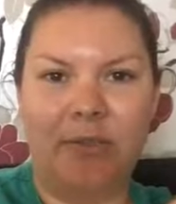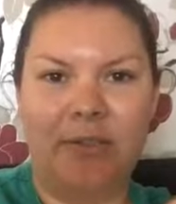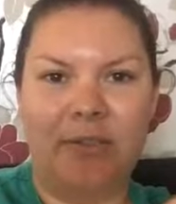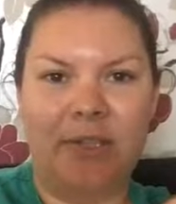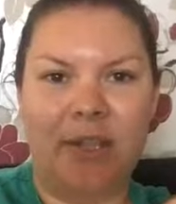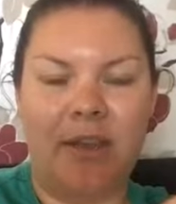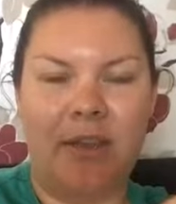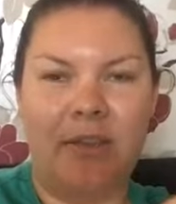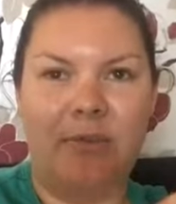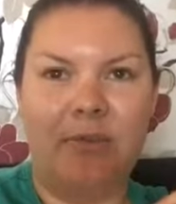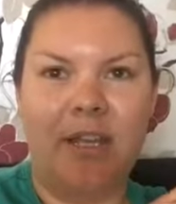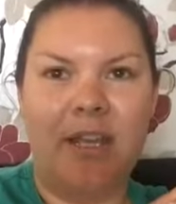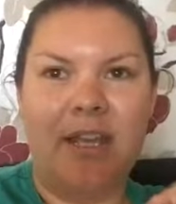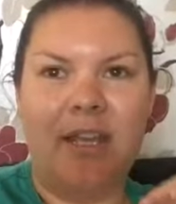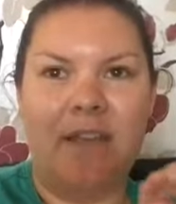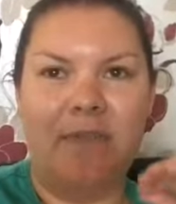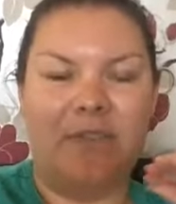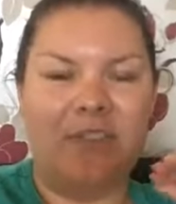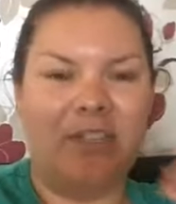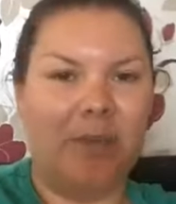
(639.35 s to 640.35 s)
So
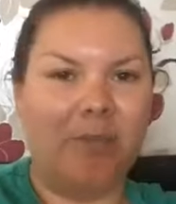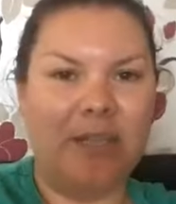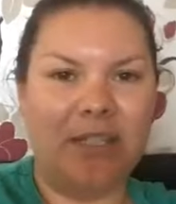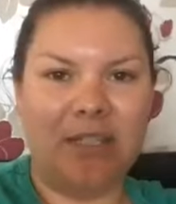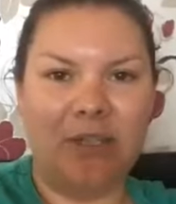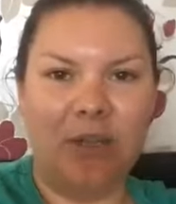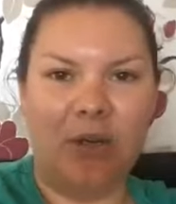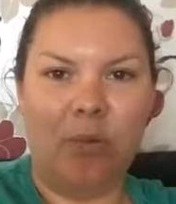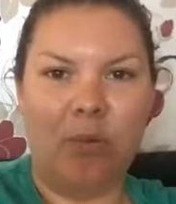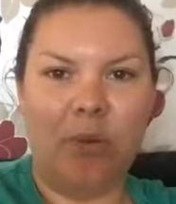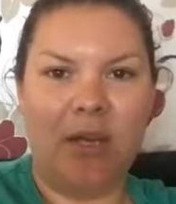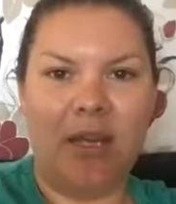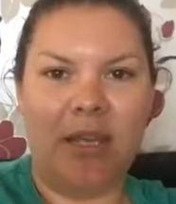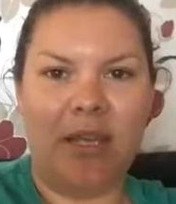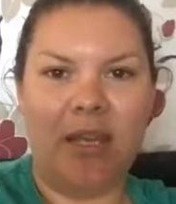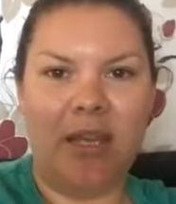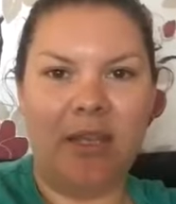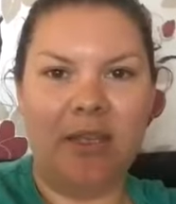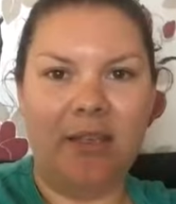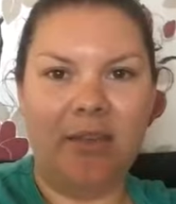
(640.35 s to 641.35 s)
if something's not
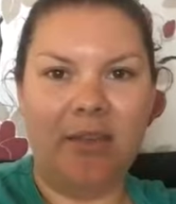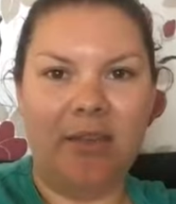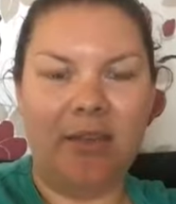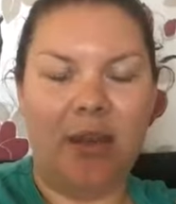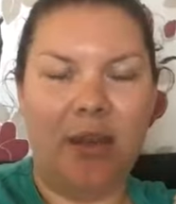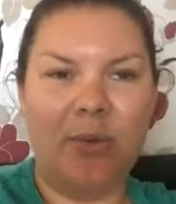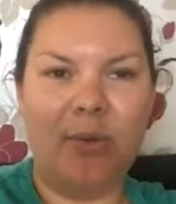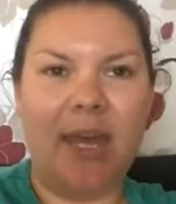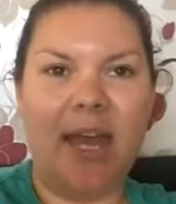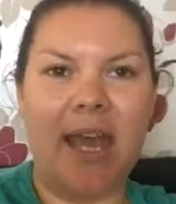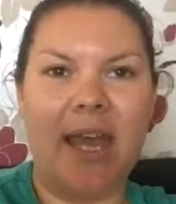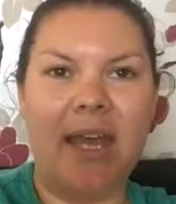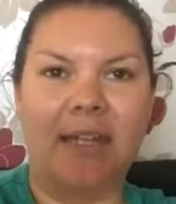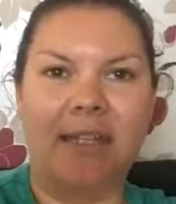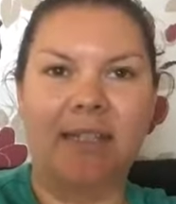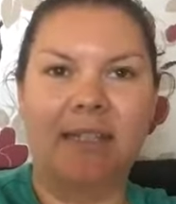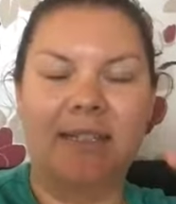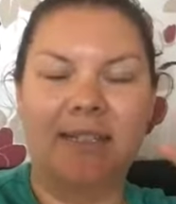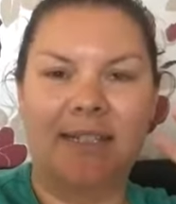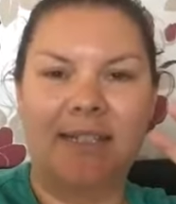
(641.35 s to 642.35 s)
working,
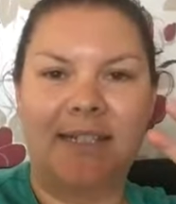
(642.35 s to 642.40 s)
okay,